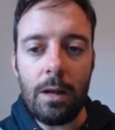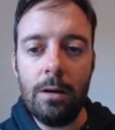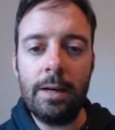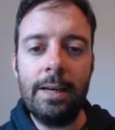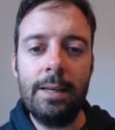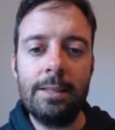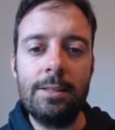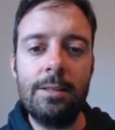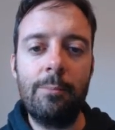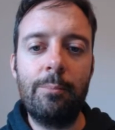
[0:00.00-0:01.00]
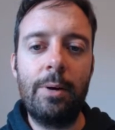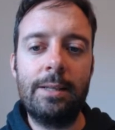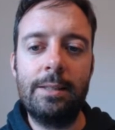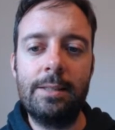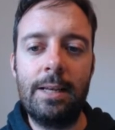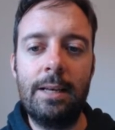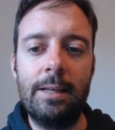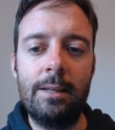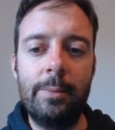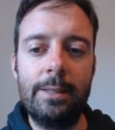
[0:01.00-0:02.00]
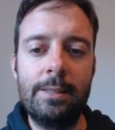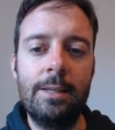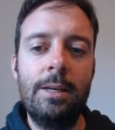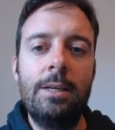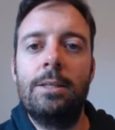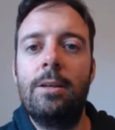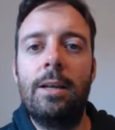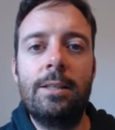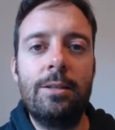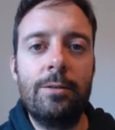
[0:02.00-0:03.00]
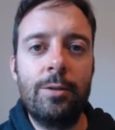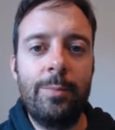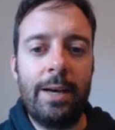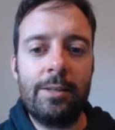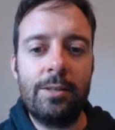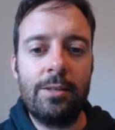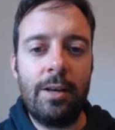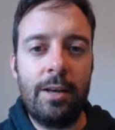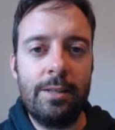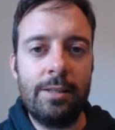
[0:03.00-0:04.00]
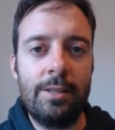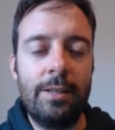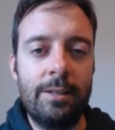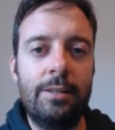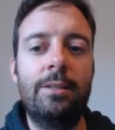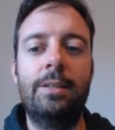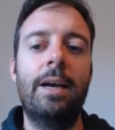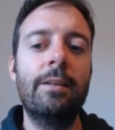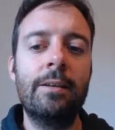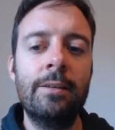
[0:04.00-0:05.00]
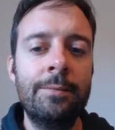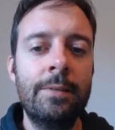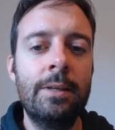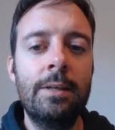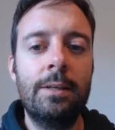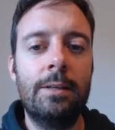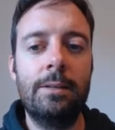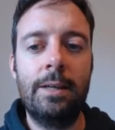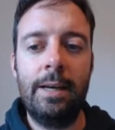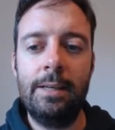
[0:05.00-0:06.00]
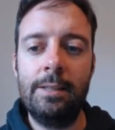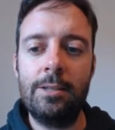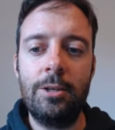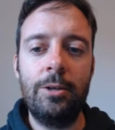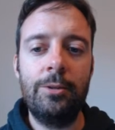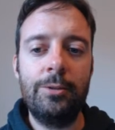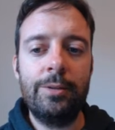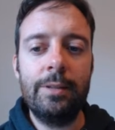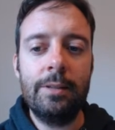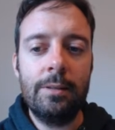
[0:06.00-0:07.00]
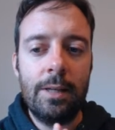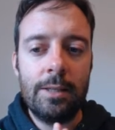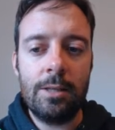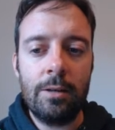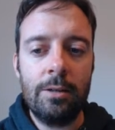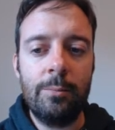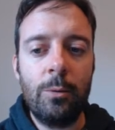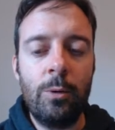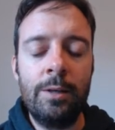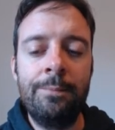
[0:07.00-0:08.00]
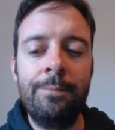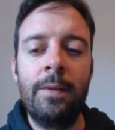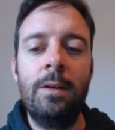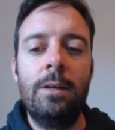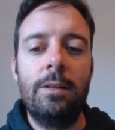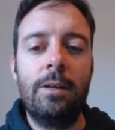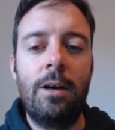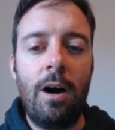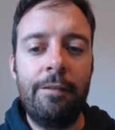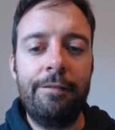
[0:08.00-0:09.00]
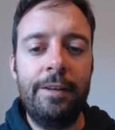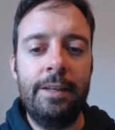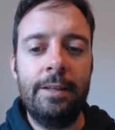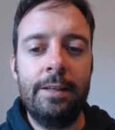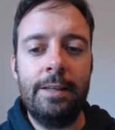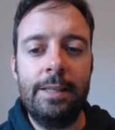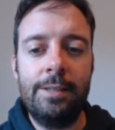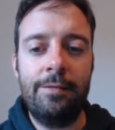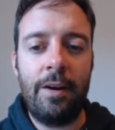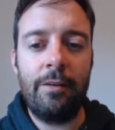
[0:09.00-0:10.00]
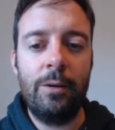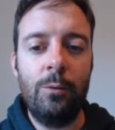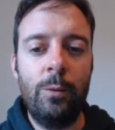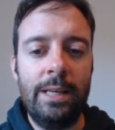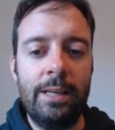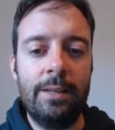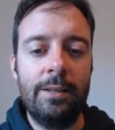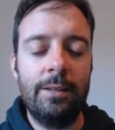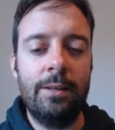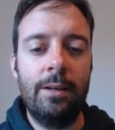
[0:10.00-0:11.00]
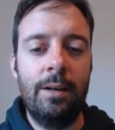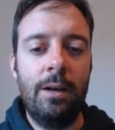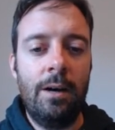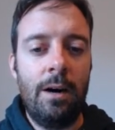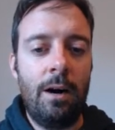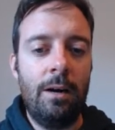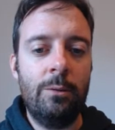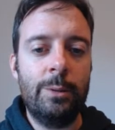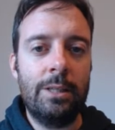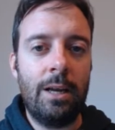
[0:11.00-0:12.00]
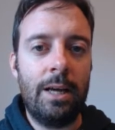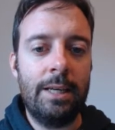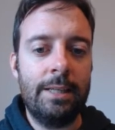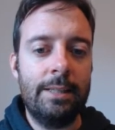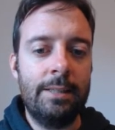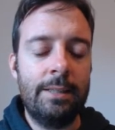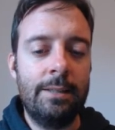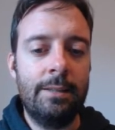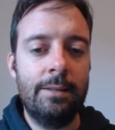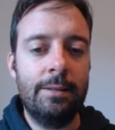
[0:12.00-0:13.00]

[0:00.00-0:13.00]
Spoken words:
Okay, let's practice a little bit. So let's do some exercises here together. Okay, so let's look at number one. The coffee is very weak. I would like it.